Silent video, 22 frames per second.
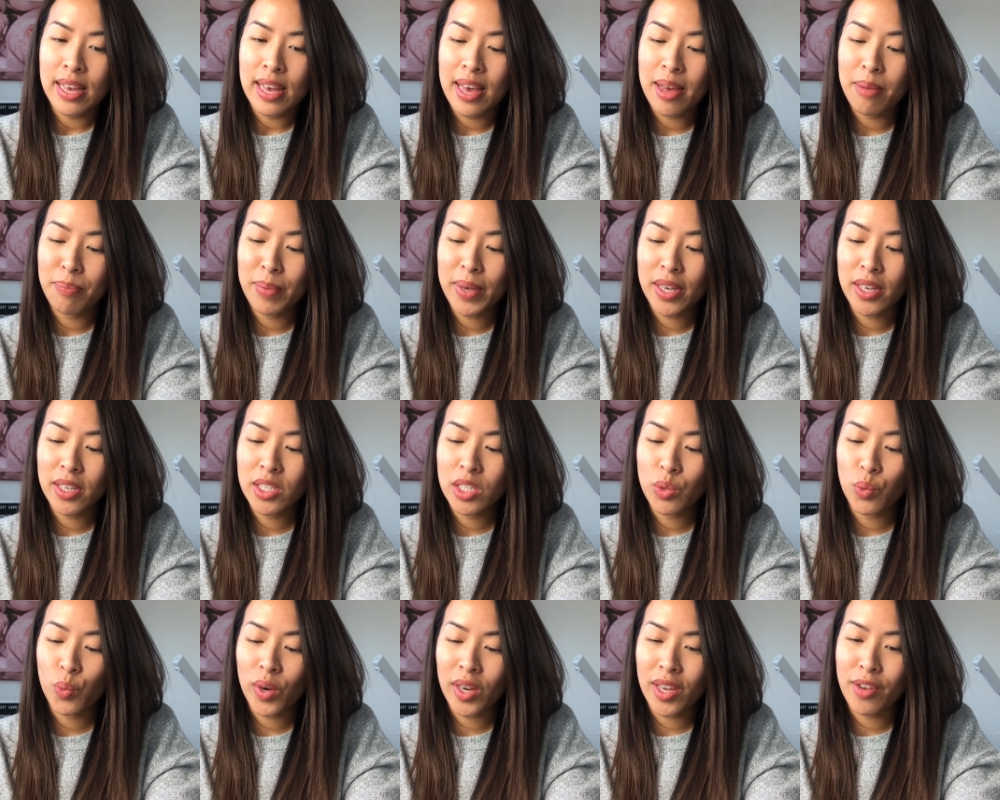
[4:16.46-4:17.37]
And
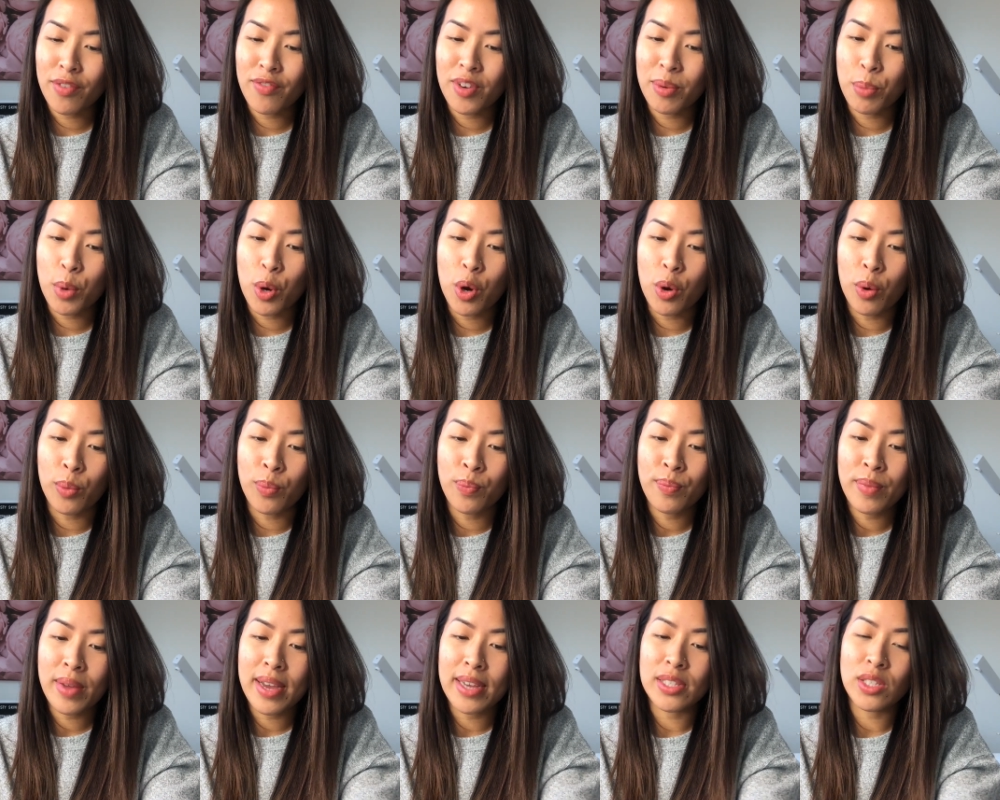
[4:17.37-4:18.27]
because working from
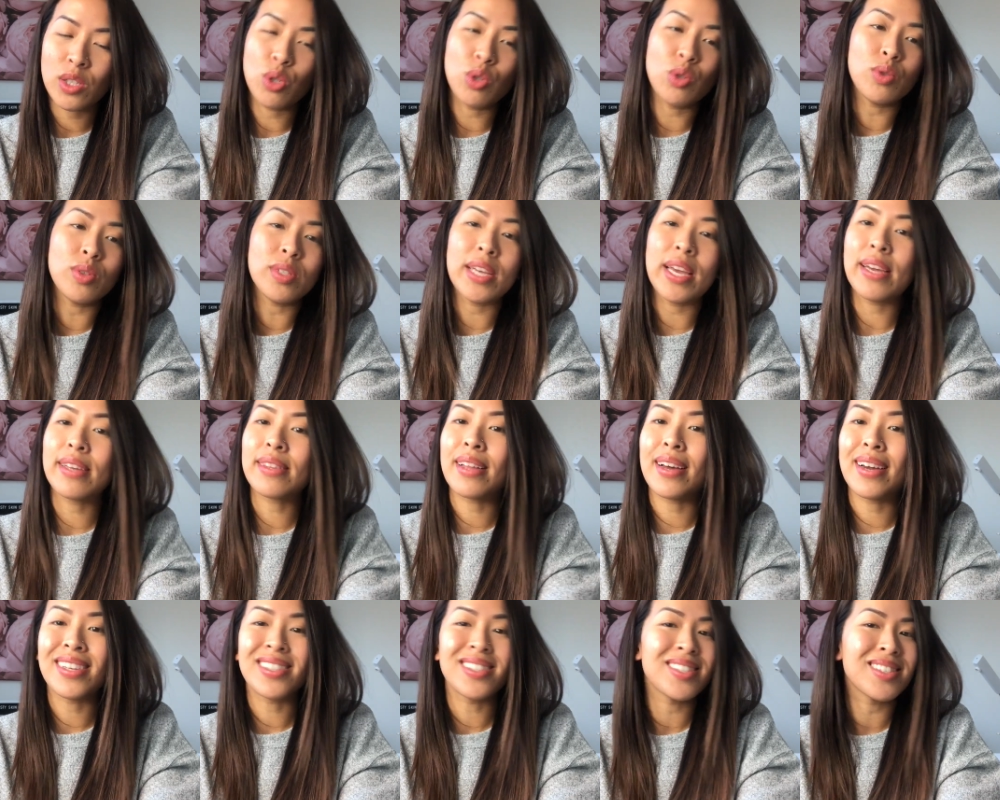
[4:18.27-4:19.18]
home, I do take
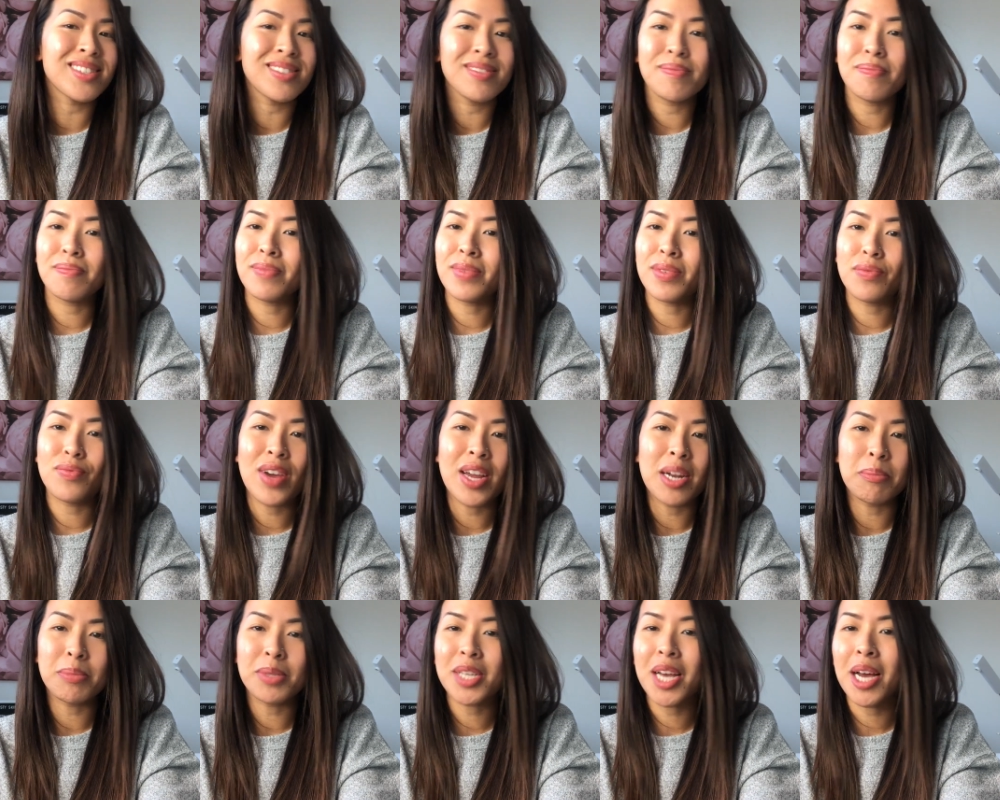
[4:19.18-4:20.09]
plans
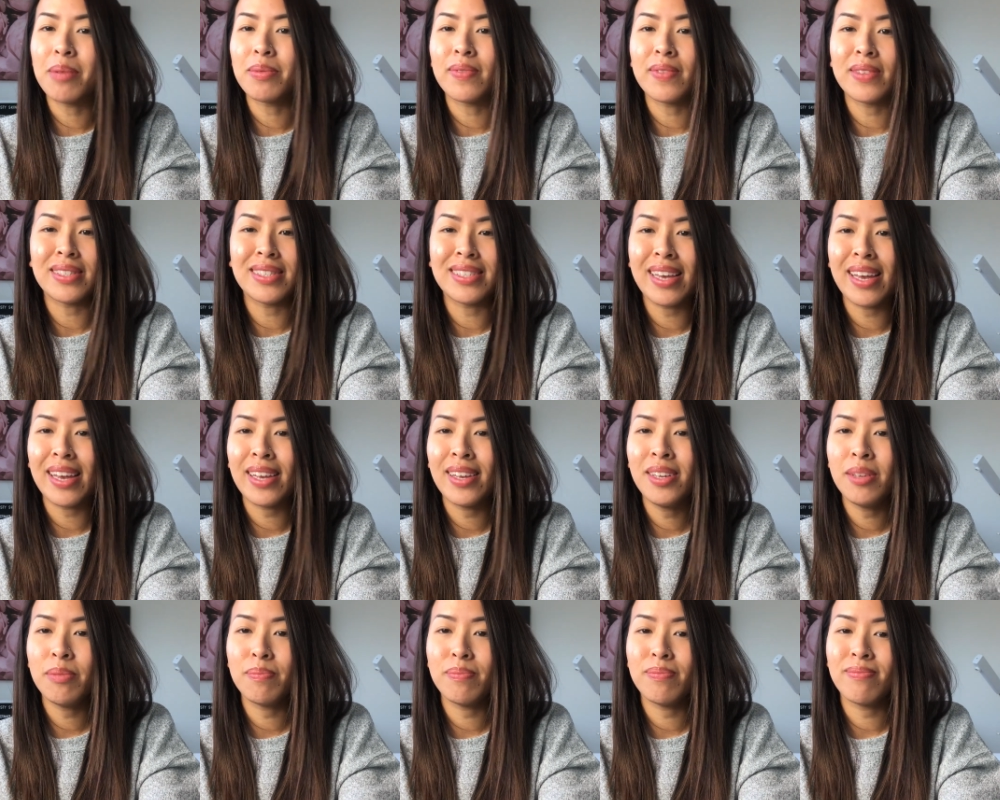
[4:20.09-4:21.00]
random times of the
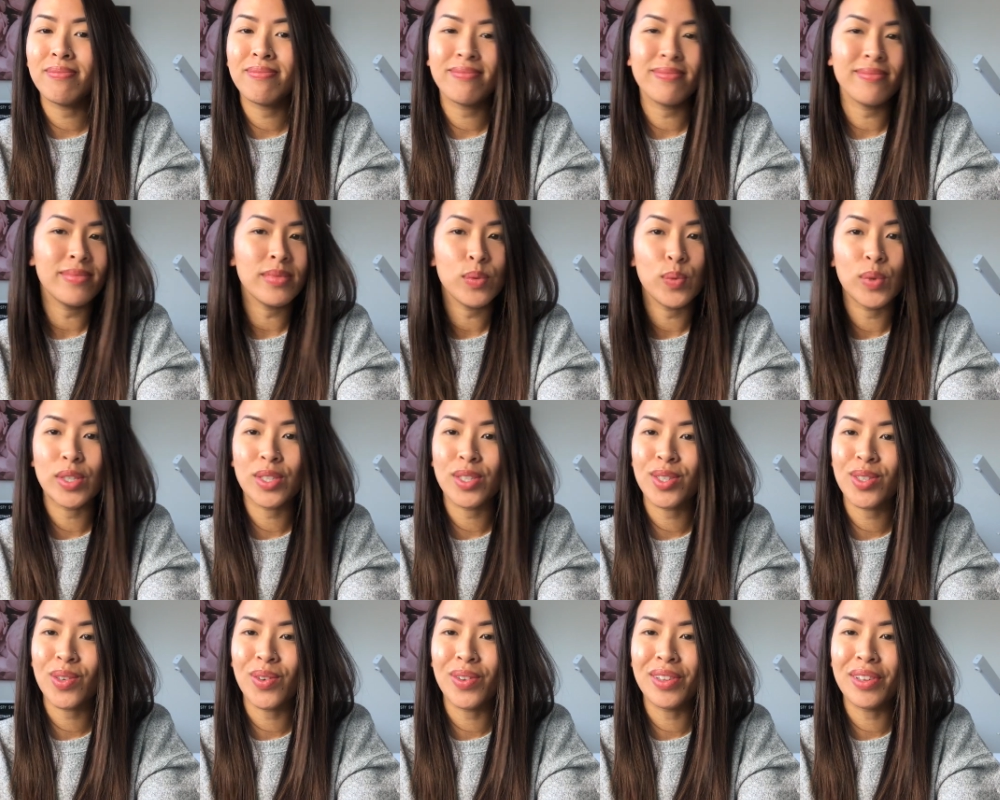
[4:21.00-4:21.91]
day, which
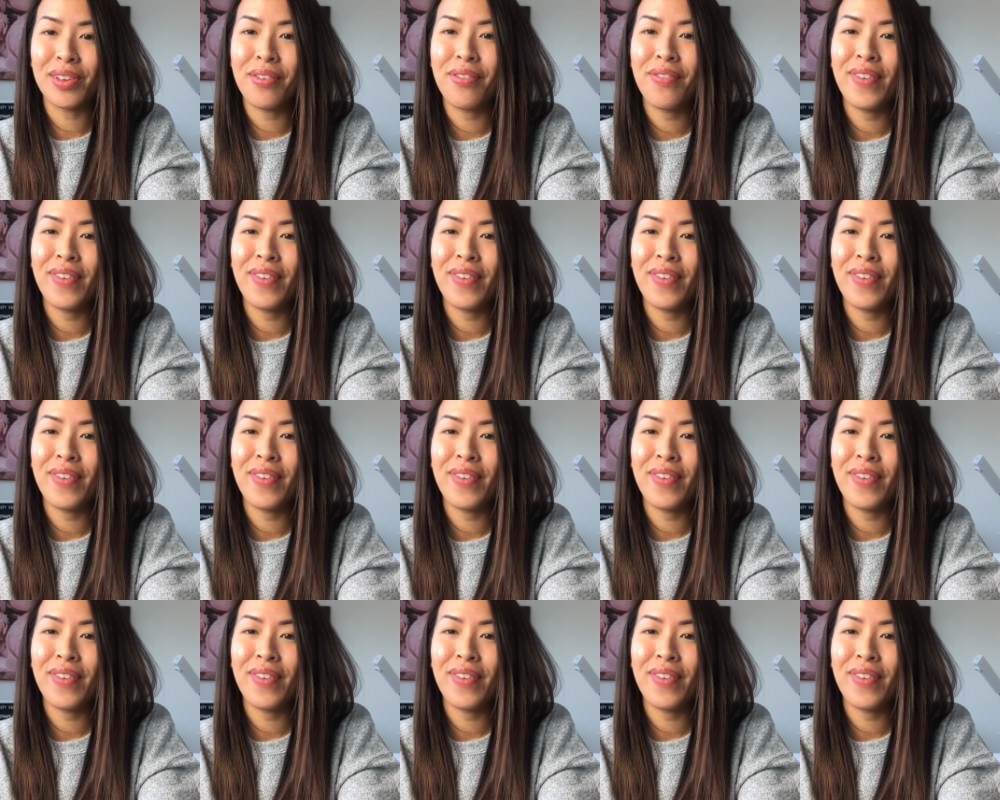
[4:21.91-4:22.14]
is totally